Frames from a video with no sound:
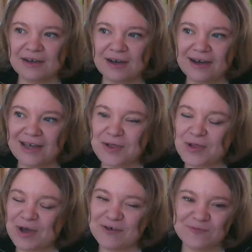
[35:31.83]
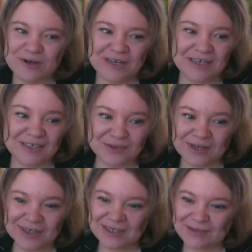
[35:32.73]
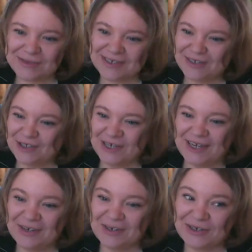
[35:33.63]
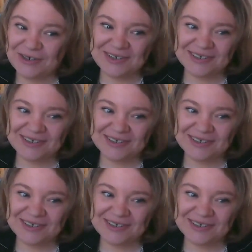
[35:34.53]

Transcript: I love working directly with educators.